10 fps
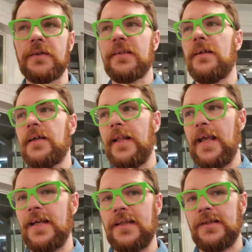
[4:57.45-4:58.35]
It's not
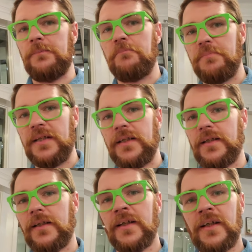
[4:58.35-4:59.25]
as
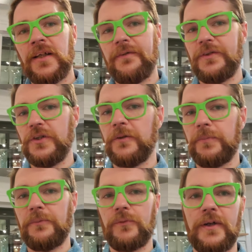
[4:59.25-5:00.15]
big of a jump
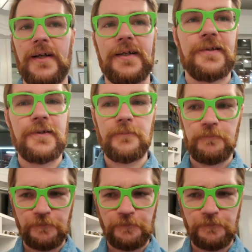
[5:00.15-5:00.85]
in price.